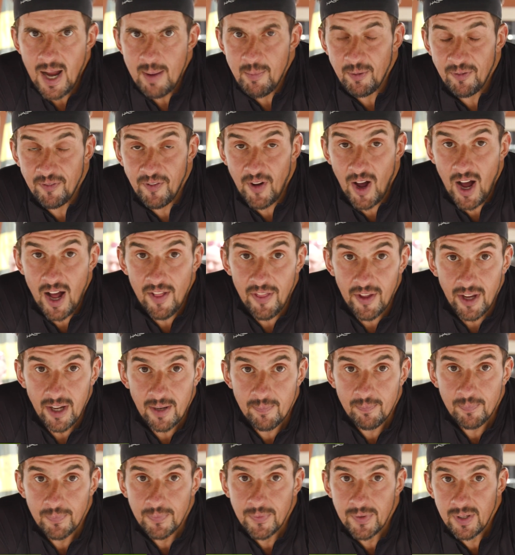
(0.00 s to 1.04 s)
I'm a father.
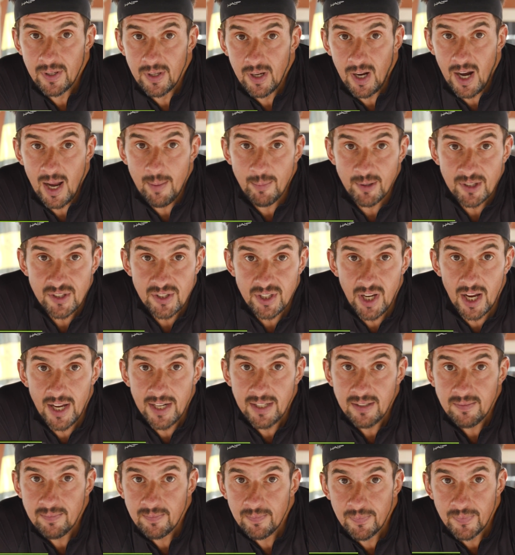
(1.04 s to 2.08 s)
I'm a son.
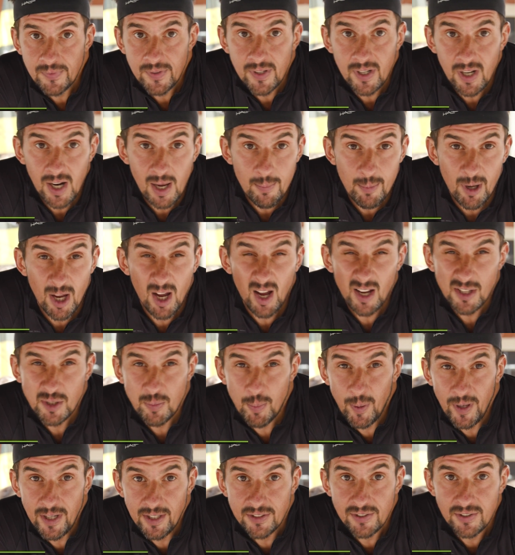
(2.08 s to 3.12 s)
I'm a
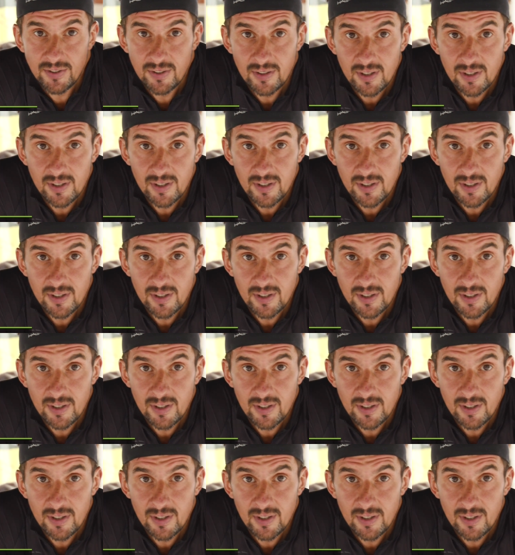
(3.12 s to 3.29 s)
husband.